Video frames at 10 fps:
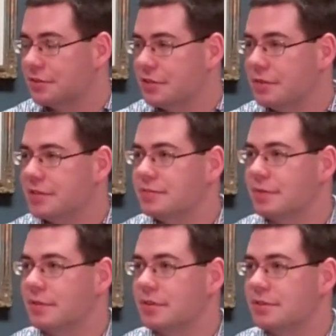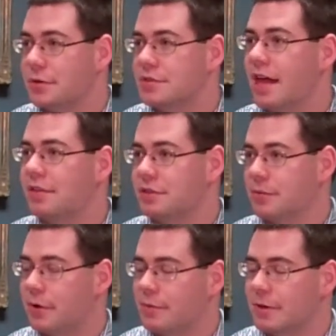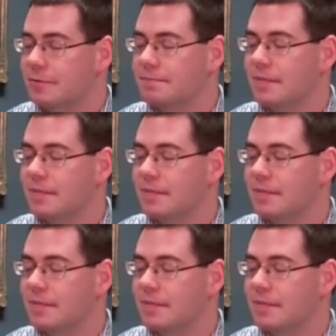Schewitz from the Sociology Department,